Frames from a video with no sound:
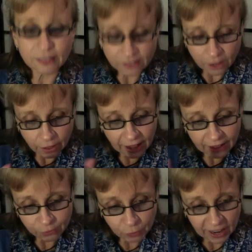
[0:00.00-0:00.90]
And so
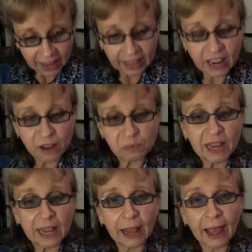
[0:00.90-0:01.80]
that's where, again,
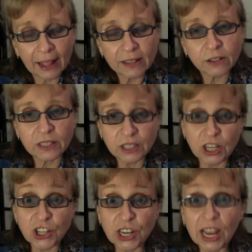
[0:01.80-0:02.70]
being hands on the
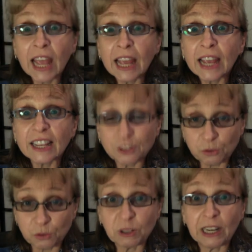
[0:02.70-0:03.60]
session
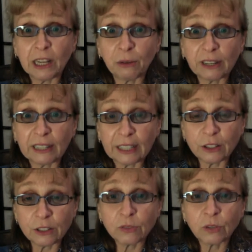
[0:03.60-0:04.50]
is really, really
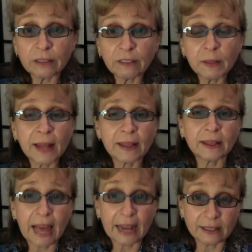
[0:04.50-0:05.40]
useful, giving
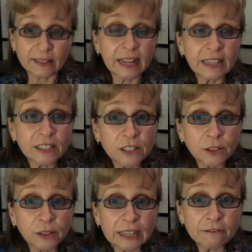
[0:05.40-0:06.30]
that
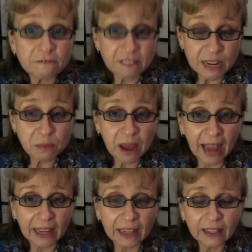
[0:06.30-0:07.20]
sensory
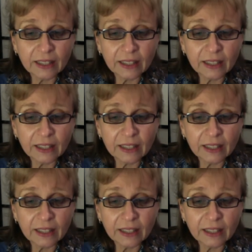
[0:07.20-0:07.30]
feedback.